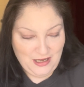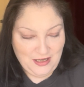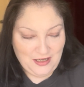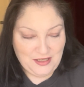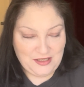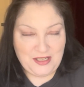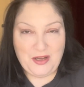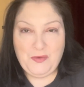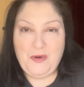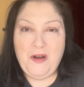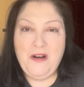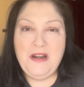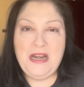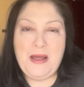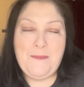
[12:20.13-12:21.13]
So
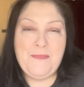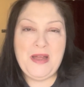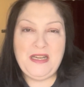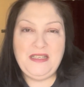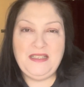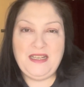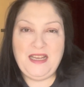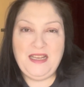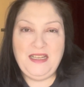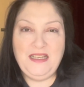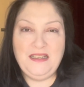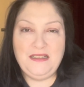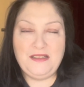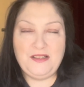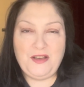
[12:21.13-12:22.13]
on
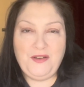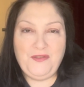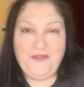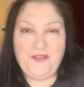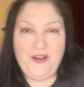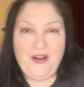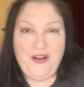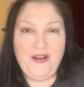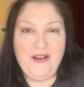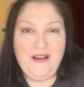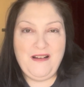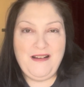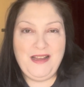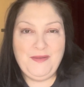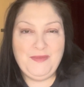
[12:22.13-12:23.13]
Monday so far,
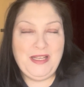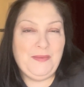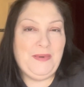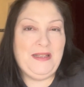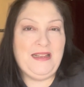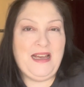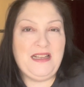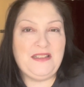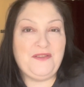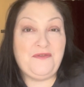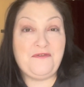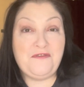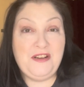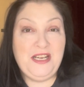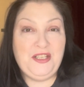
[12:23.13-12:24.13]
I'm keeping that as a
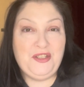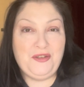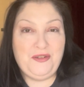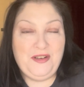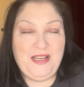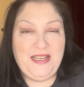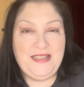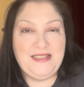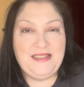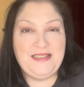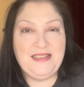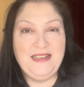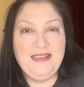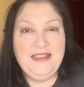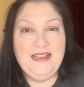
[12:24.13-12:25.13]
free
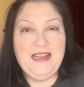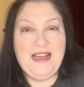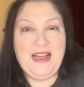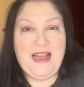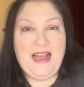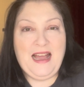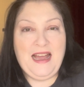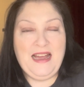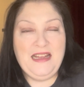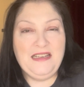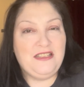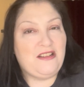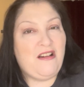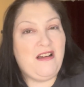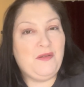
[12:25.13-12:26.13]
choice,
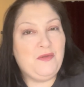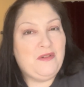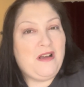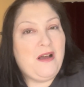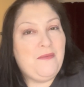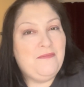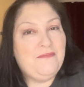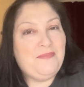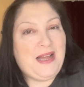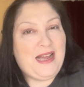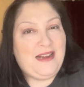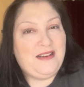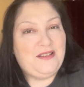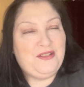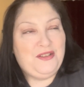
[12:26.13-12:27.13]
and I will come
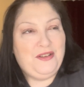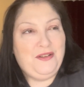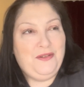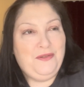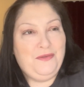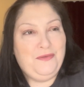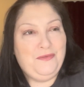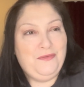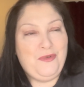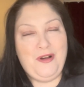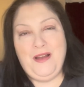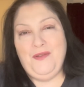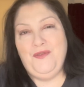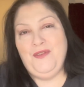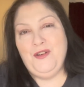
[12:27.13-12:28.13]
back to what
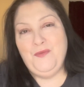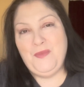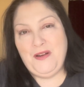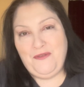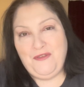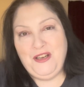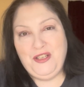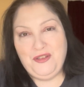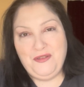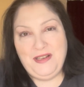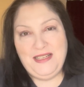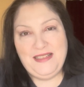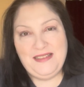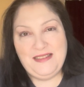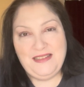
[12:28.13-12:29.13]
I fill my free
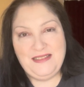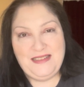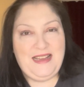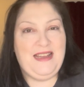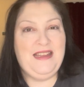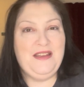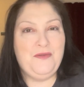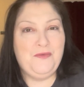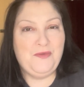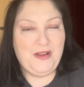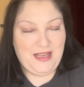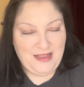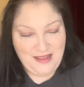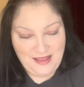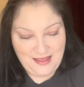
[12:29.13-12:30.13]
choice day
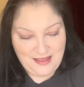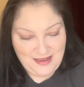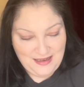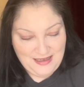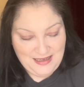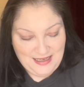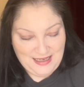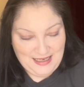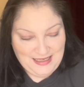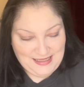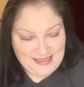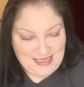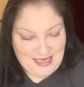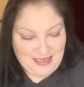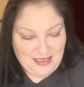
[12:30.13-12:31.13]
with in a
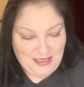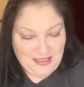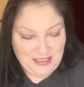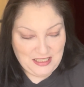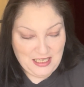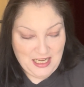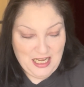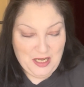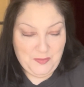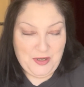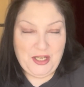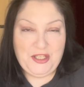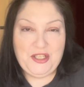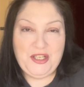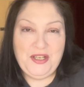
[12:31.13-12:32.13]
second.
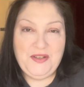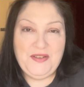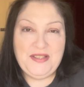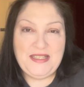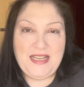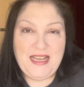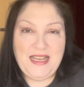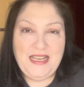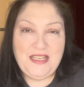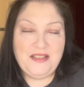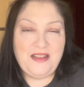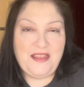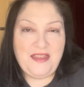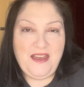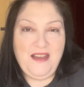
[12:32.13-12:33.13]
But Tuesday
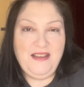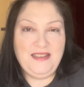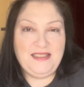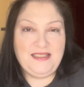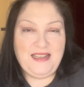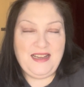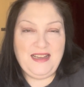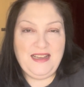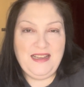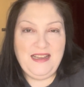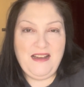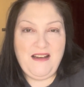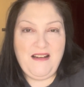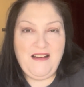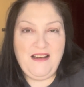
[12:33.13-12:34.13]
to
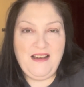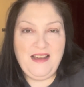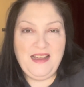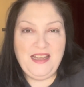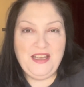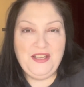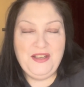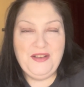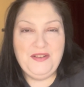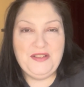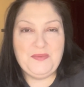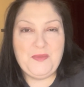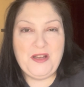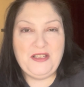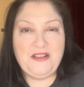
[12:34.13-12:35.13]
Thursday, I
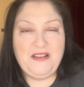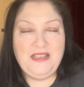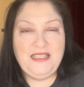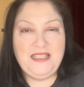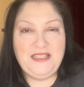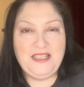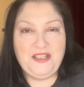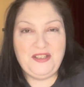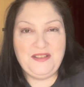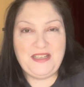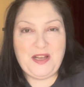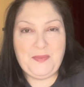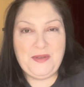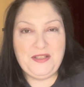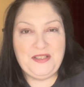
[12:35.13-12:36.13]
use my Tiny Decisions
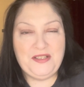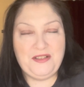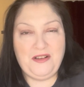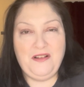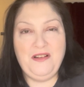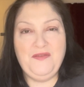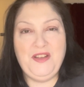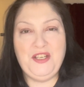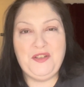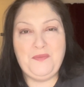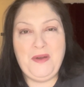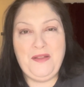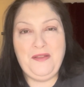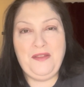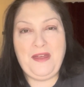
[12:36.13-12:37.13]
app at the start of each
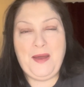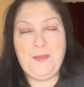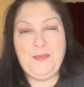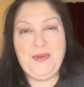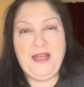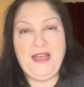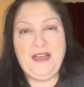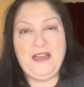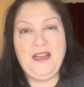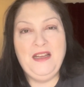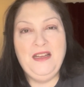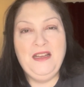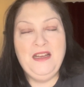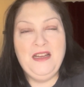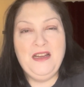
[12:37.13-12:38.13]
month and pick
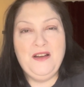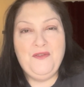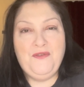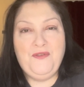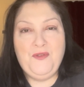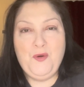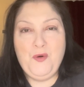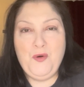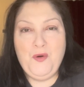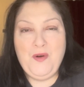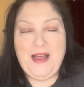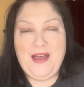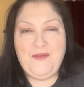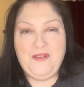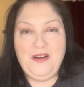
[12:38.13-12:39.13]
4
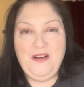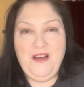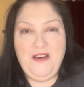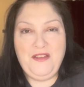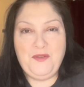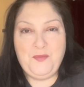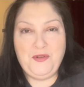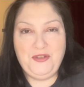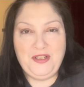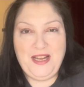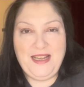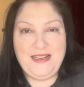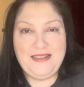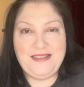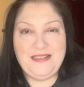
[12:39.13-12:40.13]
Heaven and Earth
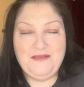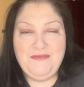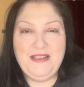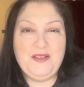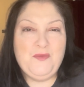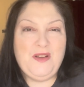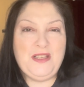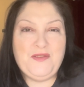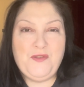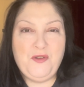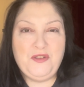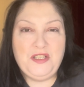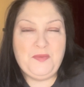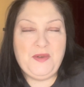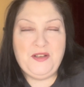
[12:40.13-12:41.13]
projects. And the reason why it's
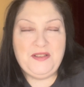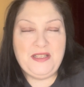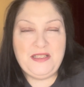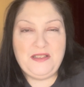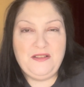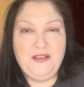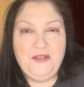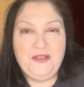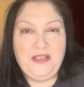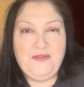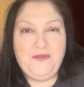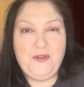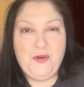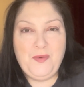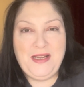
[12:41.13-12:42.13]
4, just because there's usually
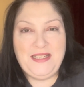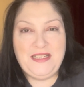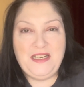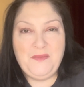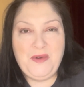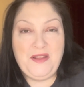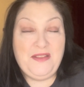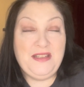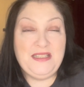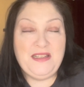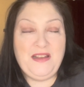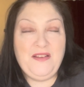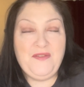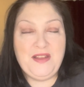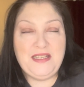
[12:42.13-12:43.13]
4 weeks in a month, is
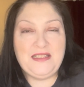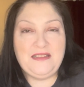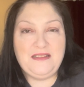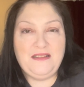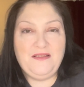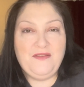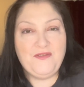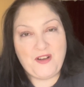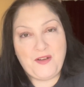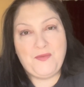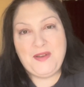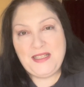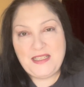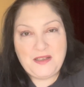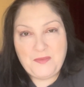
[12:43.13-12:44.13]
that if there's 5
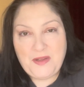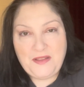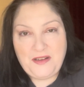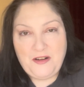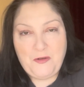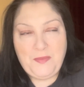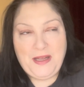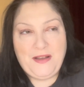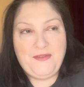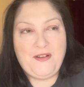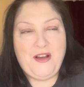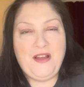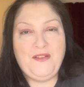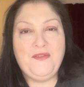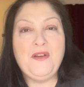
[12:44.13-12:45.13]
weeks in a month, then I'll pick
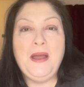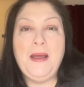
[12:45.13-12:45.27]
5.